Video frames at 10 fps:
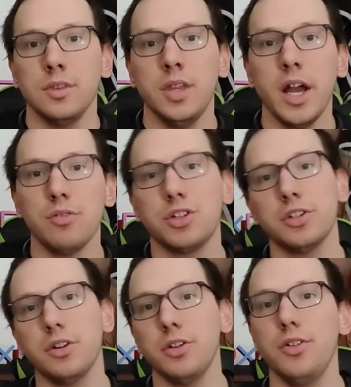Now,
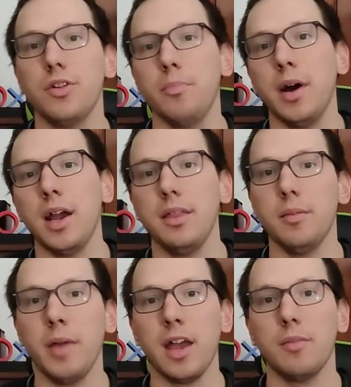sure, you could buy the
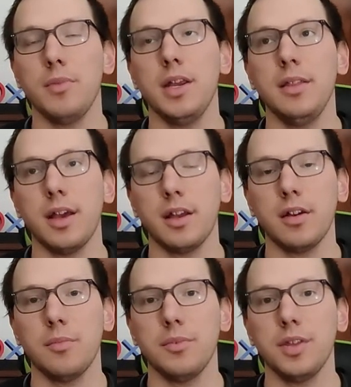Mac Mini that
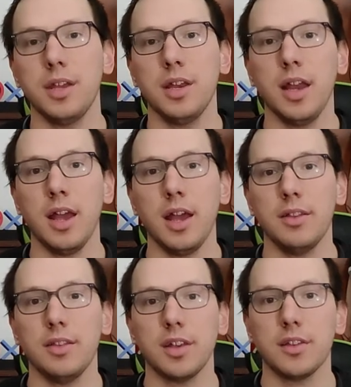comes in at
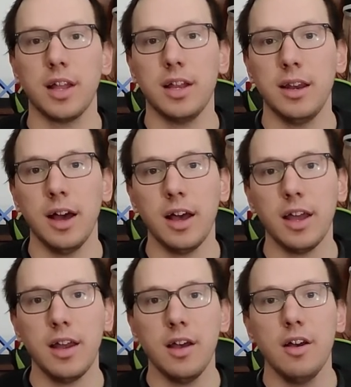
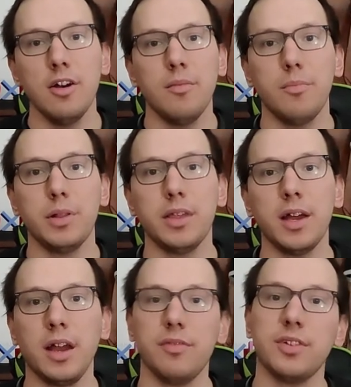$699, but
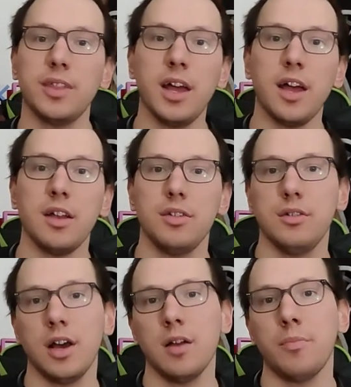then after that, you
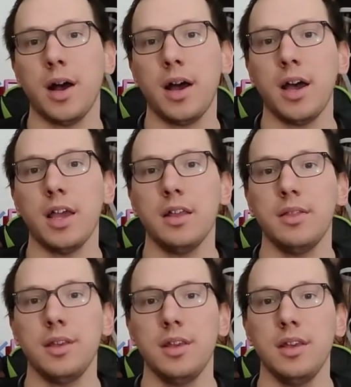gotta buy
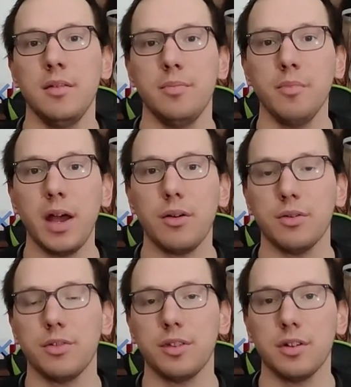the
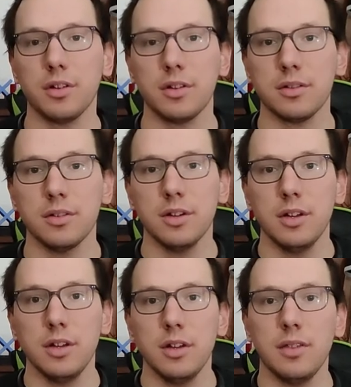mouse, the,
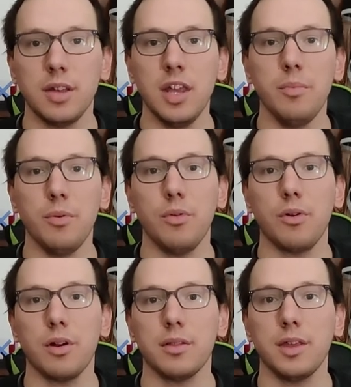the
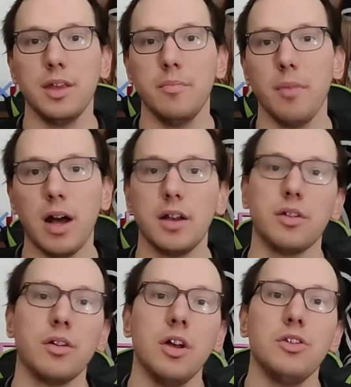keyboard, the
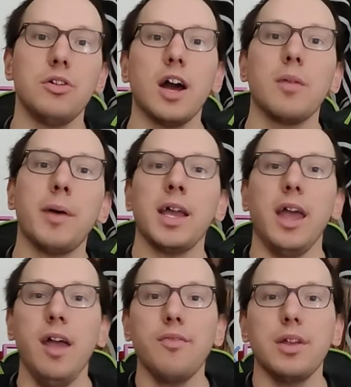monitor. You gotta buy
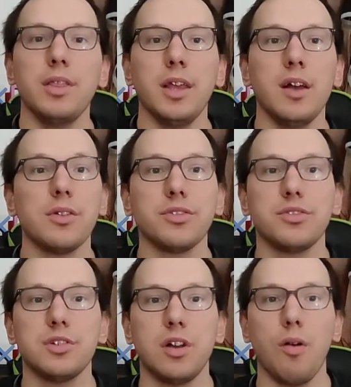everything else
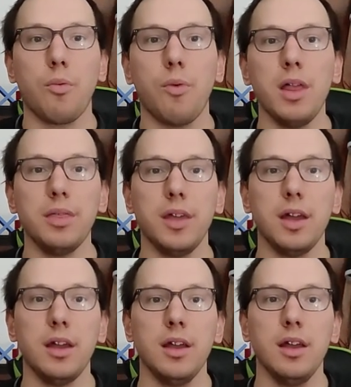to go with
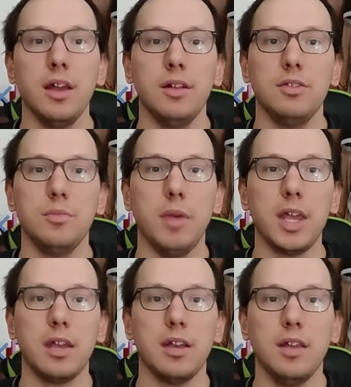it to
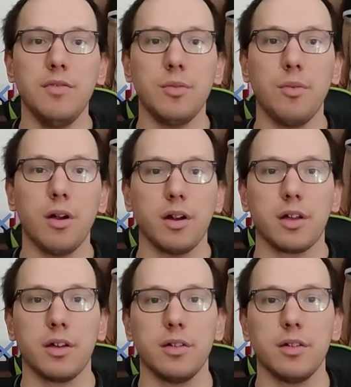make it even work.